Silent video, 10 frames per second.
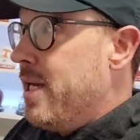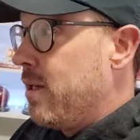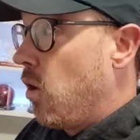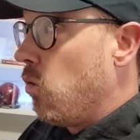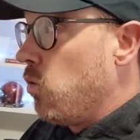
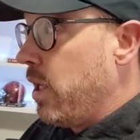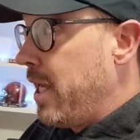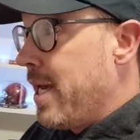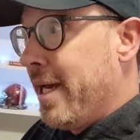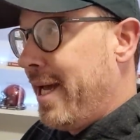
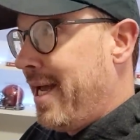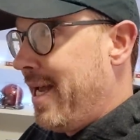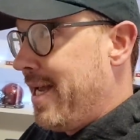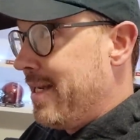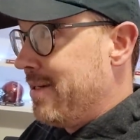Coley,
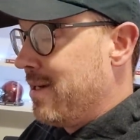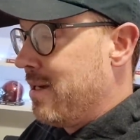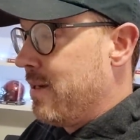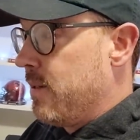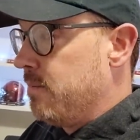and
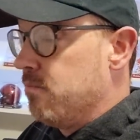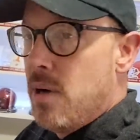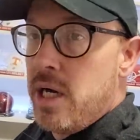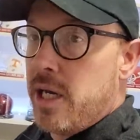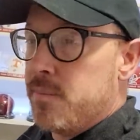
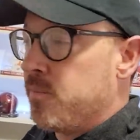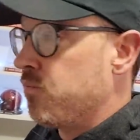Monken.